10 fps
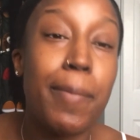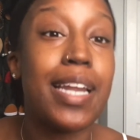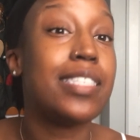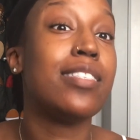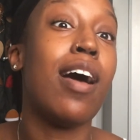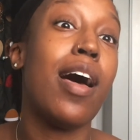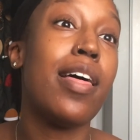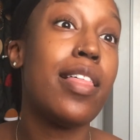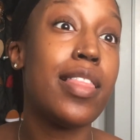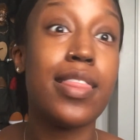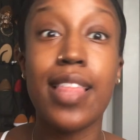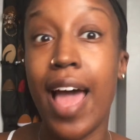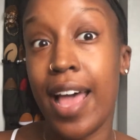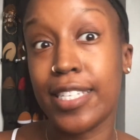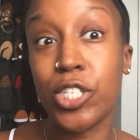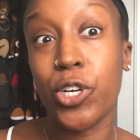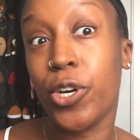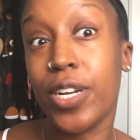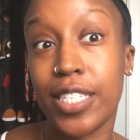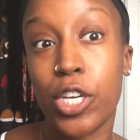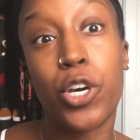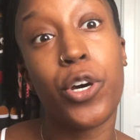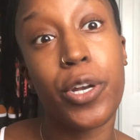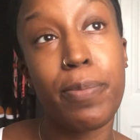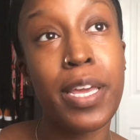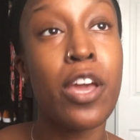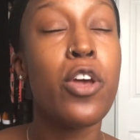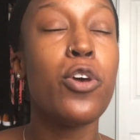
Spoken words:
but it's not as good as it could be.